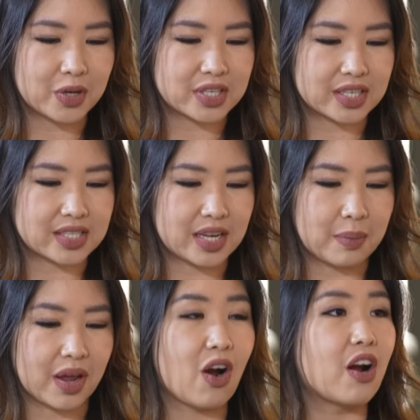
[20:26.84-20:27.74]
want to extend
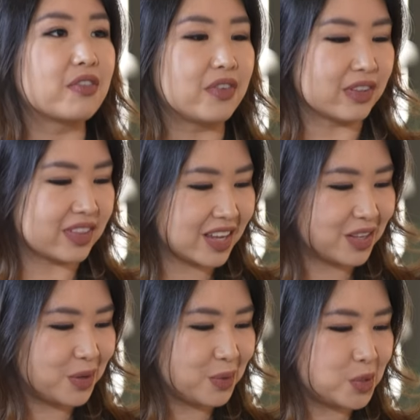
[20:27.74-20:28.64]
my heartfelt
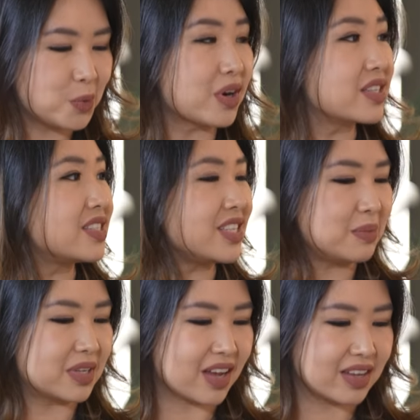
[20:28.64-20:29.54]
thank you to our
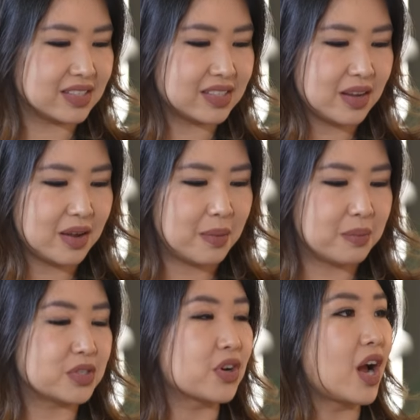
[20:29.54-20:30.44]
esteemed guests,
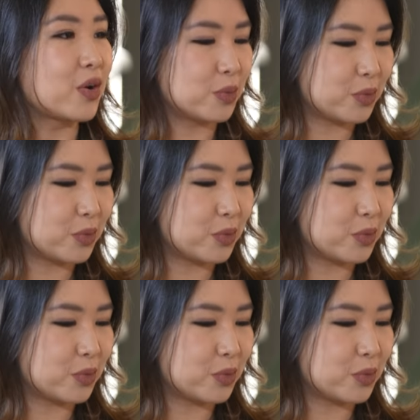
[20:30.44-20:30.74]
Mr. Agung